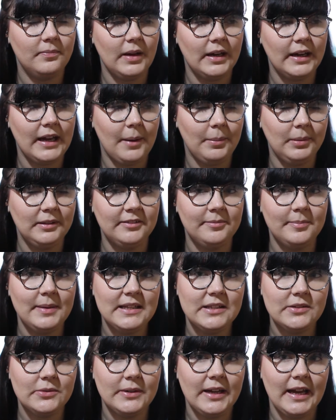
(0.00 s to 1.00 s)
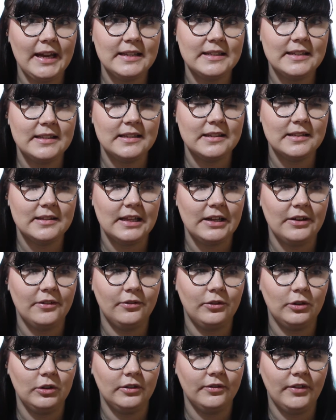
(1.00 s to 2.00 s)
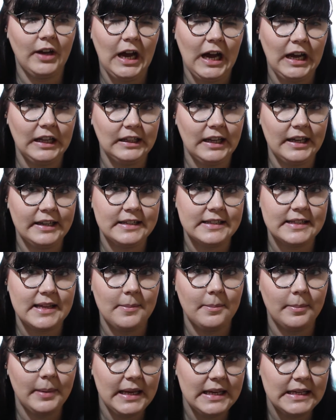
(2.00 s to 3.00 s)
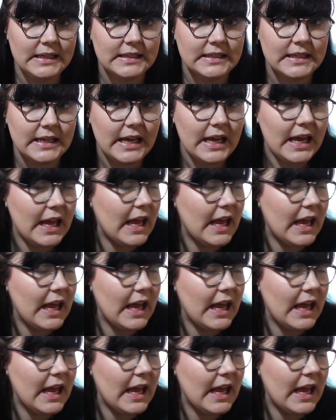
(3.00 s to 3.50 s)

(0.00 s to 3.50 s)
a couple of pencil cases that are full of highlighters and pens,